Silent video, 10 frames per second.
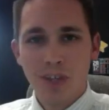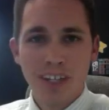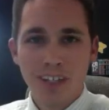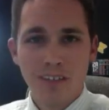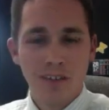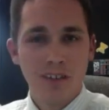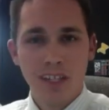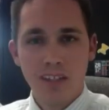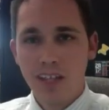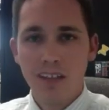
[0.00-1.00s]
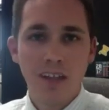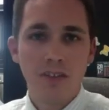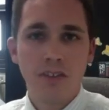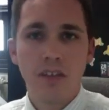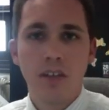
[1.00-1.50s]
money, so say ten
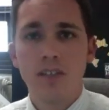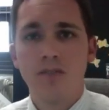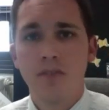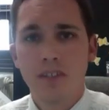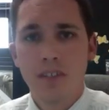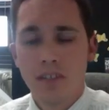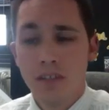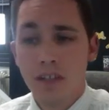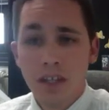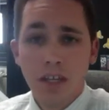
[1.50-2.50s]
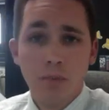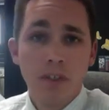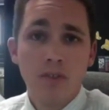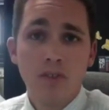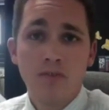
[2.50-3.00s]
thousand dollars for instance, can
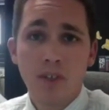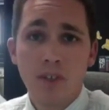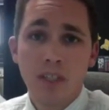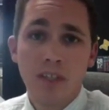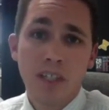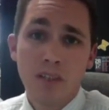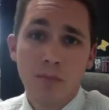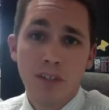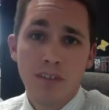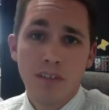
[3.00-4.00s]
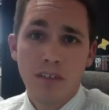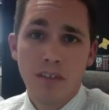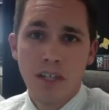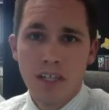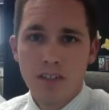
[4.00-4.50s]
be used for your living expenses.
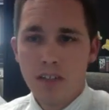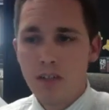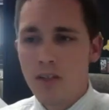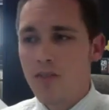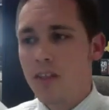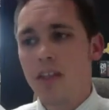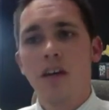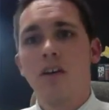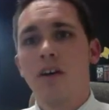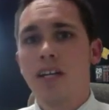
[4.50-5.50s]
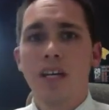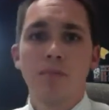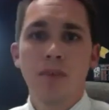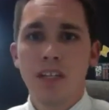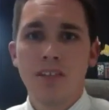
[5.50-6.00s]
So you don't have to think, oh, I can't
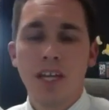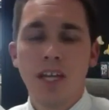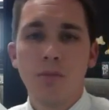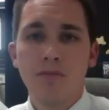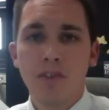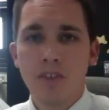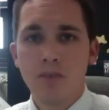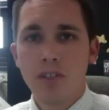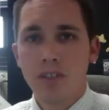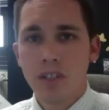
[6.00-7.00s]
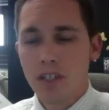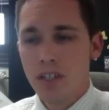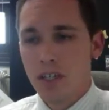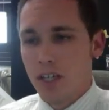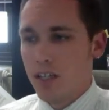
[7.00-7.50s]
make this happen for tuition,
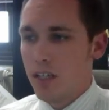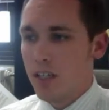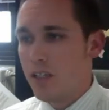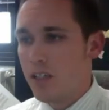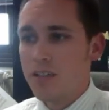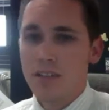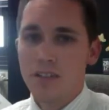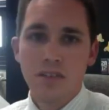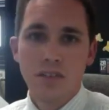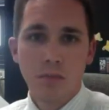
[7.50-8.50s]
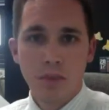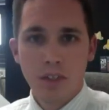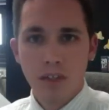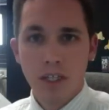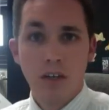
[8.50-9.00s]
and then you get an assistantship, but
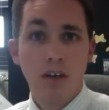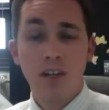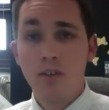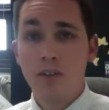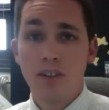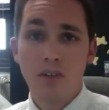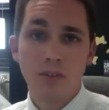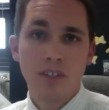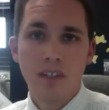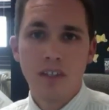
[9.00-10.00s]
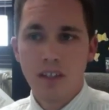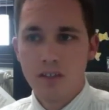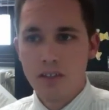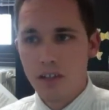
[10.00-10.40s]
you're like, oh, I don't know what to do with this ten thousand